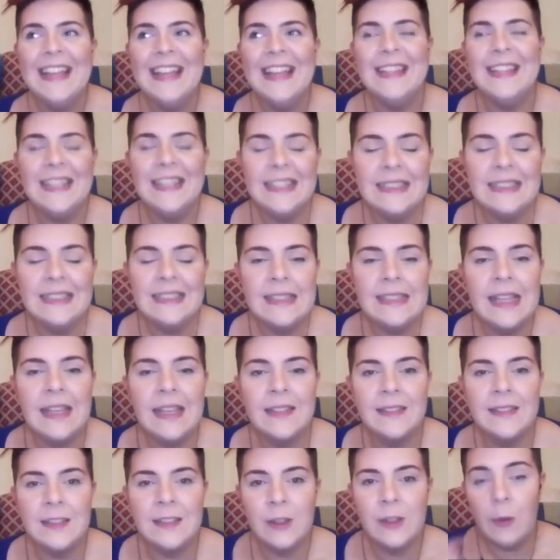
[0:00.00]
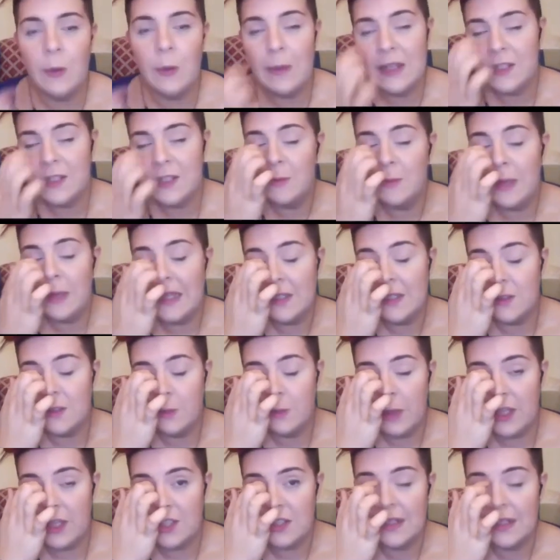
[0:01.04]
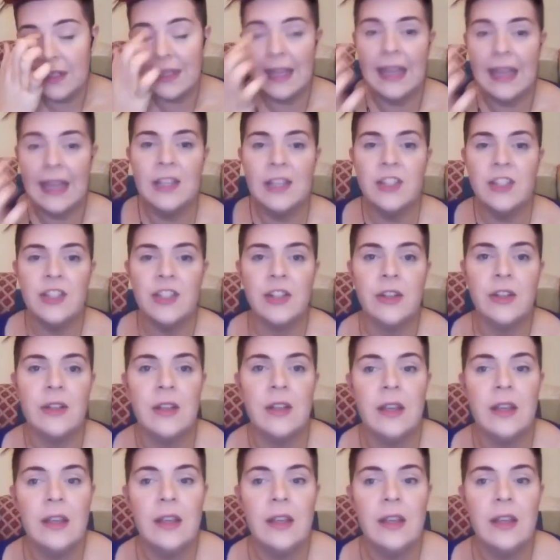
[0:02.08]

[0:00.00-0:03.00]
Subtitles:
these things are not meant to be a special occasion.